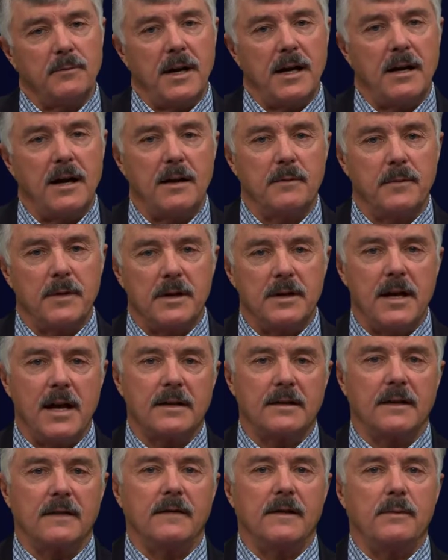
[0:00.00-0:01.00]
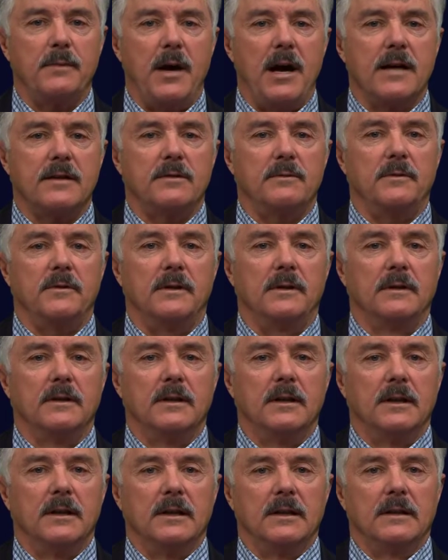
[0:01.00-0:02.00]
may not be technically possible
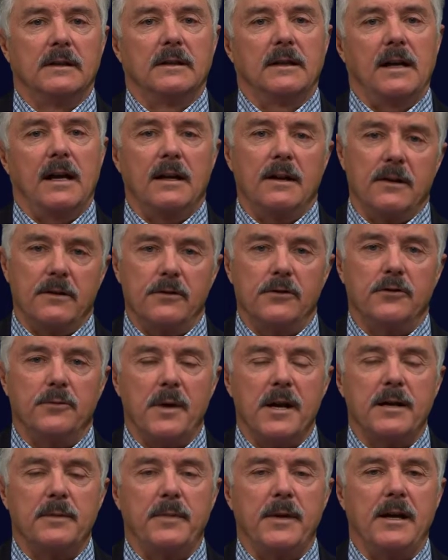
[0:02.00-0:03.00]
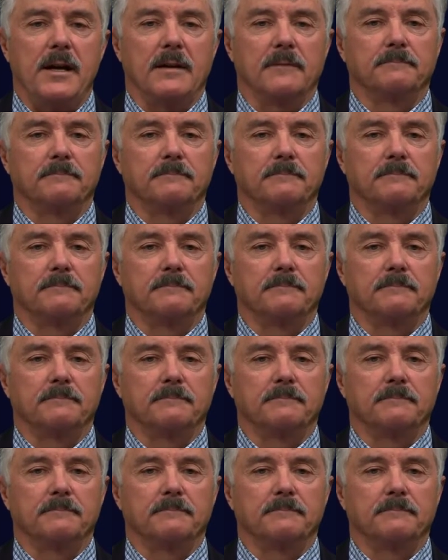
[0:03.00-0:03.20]
and others might be.